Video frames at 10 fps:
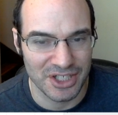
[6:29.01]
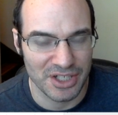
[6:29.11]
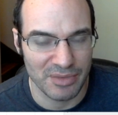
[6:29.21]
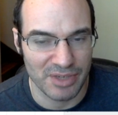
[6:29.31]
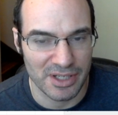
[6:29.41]
see
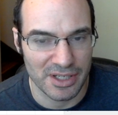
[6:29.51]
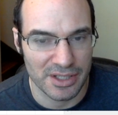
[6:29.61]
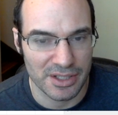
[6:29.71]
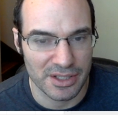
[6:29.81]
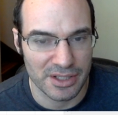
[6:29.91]
what he
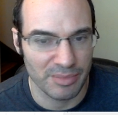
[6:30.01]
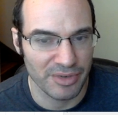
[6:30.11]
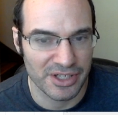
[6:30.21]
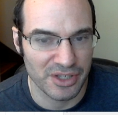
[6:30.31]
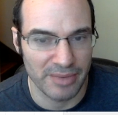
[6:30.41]
does. He'll
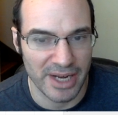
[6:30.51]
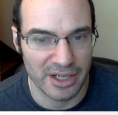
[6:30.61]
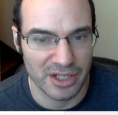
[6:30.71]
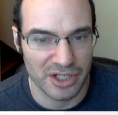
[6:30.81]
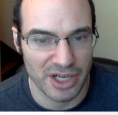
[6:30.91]
probably just go back
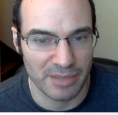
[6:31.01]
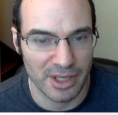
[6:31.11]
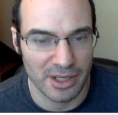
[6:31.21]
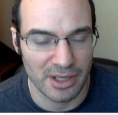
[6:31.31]
and check me.